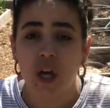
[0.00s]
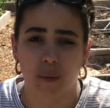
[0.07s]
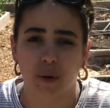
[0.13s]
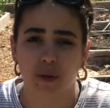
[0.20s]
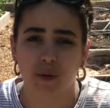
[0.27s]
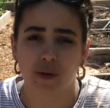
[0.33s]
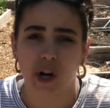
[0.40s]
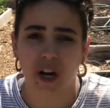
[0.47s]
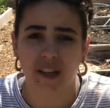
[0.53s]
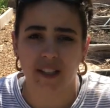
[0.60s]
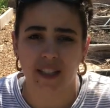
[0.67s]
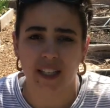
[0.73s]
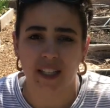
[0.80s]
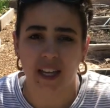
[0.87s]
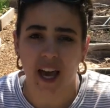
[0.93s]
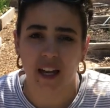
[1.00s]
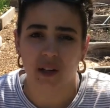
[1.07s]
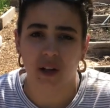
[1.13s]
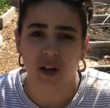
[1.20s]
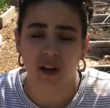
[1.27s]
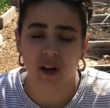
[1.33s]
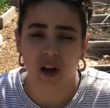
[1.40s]
I went through Johnny Seed
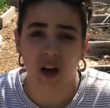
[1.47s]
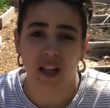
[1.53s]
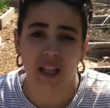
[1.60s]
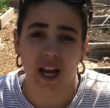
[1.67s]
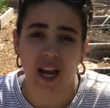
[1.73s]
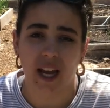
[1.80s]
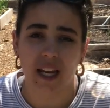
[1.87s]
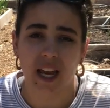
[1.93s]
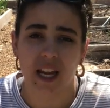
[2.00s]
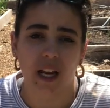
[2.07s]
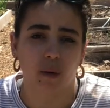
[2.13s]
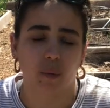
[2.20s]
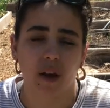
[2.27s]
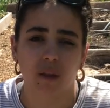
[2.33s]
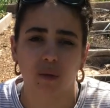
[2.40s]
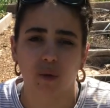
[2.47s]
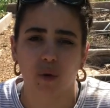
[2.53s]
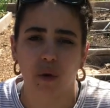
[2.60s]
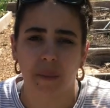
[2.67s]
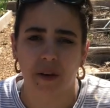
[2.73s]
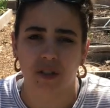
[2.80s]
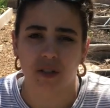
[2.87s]
catalog online and I read
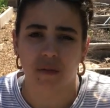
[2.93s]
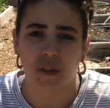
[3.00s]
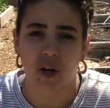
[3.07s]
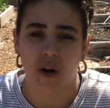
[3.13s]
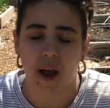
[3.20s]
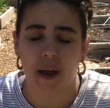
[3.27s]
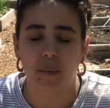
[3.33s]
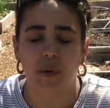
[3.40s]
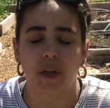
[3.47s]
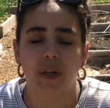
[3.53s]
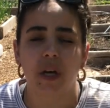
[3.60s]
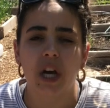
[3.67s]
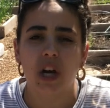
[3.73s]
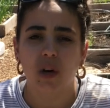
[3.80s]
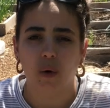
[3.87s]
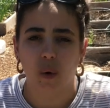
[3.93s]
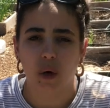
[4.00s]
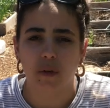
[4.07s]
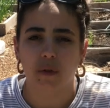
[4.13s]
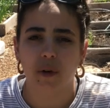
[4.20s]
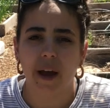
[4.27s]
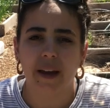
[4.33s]
through a bunch of their hybrid
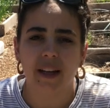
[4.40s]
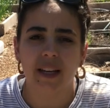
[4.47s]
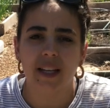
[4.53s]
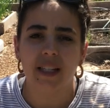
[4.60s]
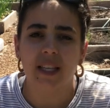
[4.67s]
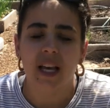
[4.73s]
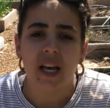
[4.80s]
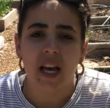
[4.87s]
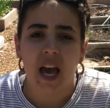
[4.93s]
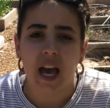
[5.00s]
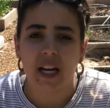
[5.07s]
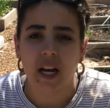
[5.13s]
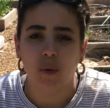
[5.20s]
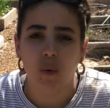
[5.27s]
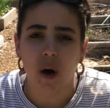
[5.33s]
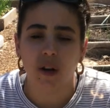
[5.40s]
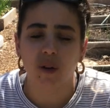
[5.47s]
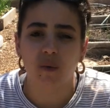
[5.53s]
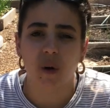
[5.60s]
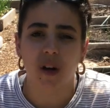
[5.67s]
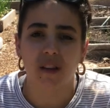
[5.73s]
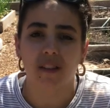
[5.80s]
corn varieties and I wanted
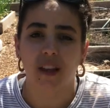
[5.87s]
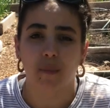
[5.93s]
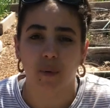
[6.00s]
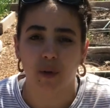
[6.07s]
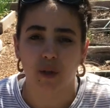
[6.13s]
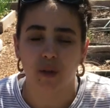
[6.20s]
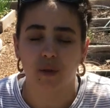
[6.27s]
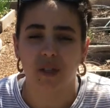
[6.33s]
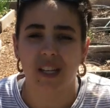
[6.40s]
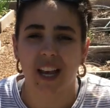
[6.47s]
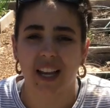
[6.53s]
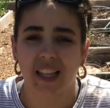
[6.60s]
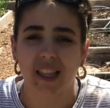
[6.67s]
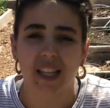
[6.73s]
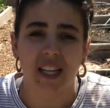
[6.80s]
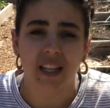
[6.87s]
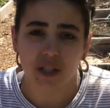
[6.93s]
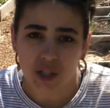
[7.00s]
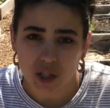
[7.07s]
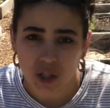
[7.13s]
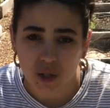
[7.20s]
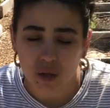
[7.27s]
one that produced at
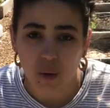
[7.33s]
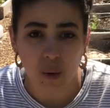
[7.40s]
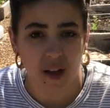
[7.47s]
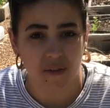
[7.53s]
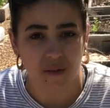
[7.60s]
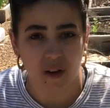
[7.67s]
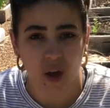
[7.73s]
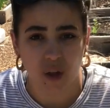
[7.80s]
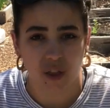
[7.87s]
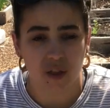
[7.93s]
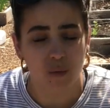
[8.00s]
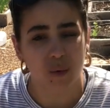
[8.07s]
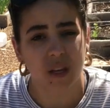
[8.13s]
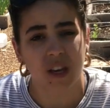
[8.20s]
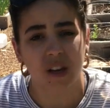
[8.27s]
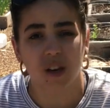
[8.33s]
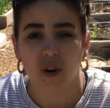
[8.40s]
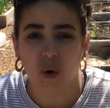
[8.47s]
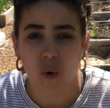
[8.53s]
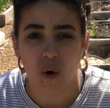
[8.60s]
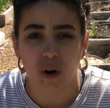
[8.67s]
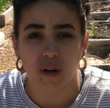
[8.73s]
least two if not three
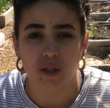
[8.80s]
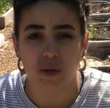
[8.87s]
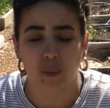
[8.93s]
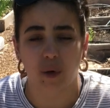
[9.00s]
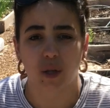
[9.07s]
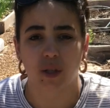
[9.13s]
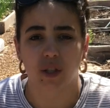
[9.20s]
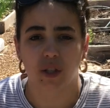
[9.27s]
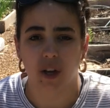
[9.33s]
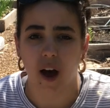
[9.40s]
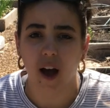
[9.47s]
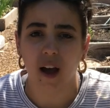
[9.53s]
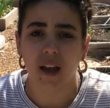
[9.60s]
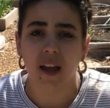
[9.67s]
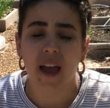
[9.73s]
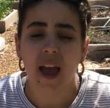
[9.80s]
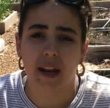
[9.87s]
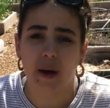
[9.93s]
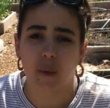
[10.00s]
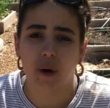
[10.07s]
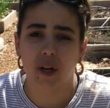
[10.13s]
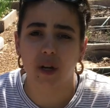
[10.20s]
corns per stalk
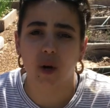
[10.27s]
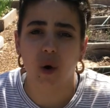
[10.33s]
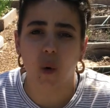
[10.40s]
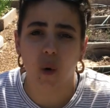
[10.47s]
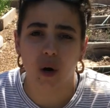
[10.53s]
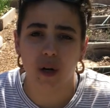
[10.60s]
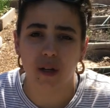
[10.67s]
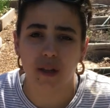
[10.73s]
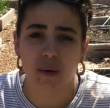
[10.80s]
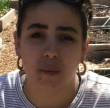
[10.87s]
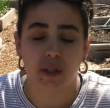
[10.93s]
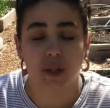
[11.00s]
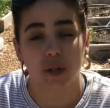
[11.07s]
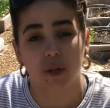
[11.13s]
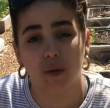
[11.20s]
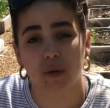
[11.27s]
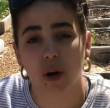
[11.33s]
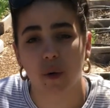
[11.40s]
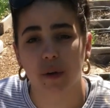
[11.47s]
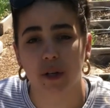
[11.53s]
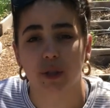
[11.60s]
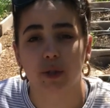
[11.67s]
and I wanted a corn that was going to
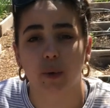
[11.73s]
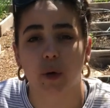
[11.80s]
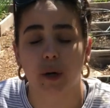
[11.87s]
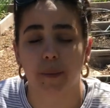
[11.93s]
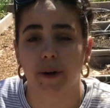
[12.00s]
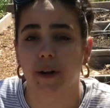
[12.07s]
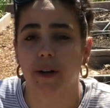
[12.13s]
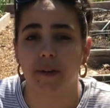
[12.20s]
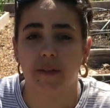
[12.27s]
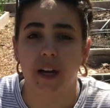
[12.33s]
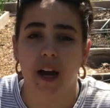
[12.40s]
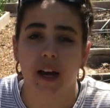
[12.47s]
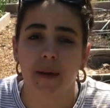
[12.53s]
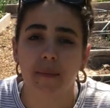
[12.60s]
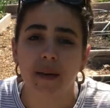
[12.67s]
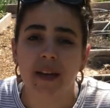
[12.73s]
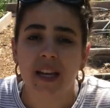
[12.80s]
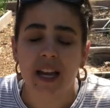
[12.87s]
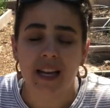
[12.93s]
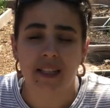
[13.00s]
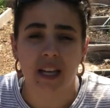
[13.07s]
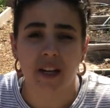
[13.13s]
grow in a shorter period of time
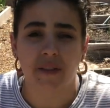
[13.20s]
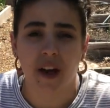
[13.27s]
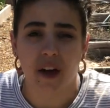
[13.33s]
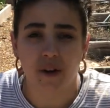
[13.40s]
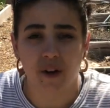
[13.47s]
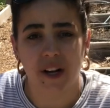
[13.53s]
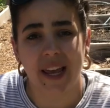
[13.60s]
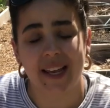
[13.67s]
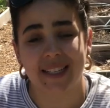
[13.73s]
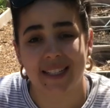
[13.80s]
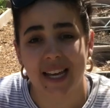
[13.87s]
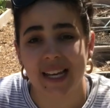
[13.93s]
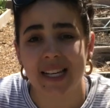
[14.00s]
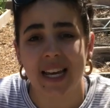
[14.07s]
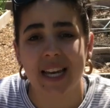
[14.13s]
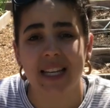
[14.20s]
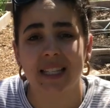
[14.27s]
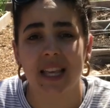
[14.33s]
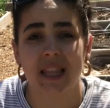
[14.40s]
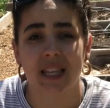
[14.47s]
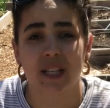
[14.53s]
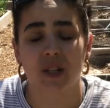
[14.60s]
instead of 110
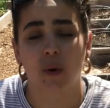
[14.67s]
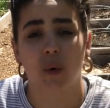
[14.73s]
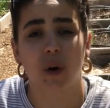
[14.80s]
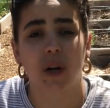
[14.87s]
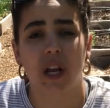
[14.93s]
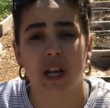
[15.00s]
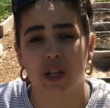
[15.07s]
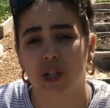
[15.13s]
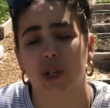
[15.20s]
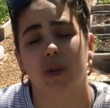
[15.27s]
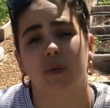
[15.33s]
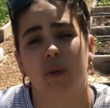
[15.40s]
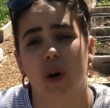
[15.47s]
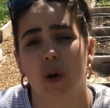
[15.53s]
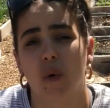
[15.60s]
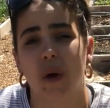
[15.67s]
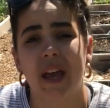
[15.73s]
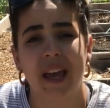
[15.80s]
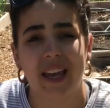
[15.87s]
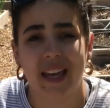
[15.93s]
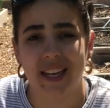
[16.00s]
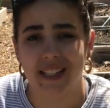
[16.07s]
days this corn should grow
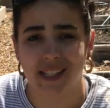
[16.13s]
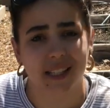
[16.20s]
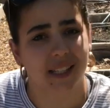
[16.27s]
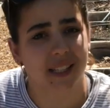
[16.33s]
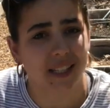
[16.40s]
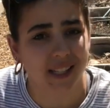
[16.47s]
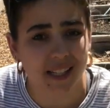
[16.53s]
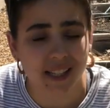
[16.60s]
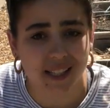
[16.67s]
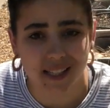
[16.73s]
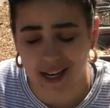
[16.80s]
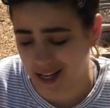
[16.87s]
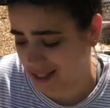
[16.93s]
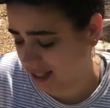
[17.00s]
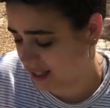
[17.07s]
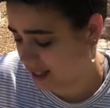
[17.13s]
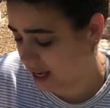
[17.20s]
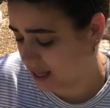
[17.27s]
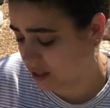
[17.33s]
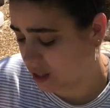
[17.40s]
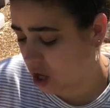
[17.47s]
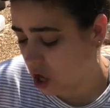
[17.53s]
in 66 days it
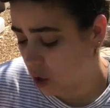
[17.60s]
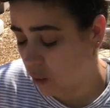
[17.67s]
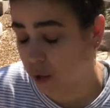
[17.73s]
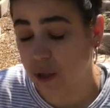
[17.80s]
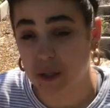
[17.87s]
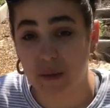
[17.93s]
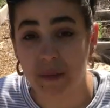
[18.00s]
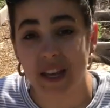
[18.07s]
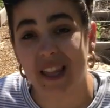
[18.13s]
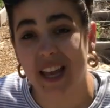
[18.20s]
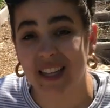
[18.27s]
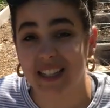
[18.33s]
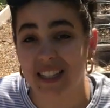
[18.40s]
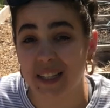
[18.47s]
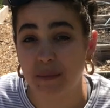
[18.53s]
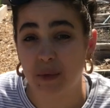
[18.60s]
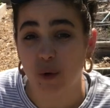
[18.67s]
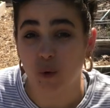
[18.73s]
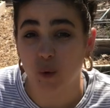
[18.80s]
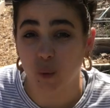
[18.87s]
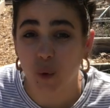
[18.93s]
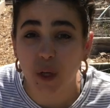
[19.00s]
says, which to me that seems
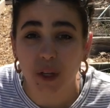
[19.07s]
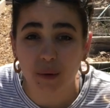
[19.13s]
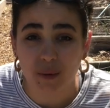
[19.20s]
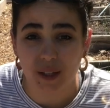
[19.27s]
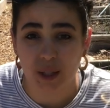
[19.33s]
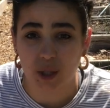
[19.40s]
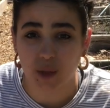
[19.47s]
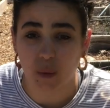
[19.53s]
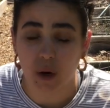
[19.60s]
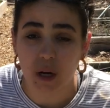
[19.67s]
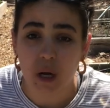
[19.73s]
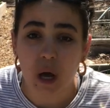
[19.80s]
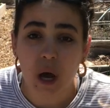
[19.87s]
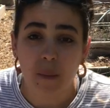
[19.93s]
really, really short.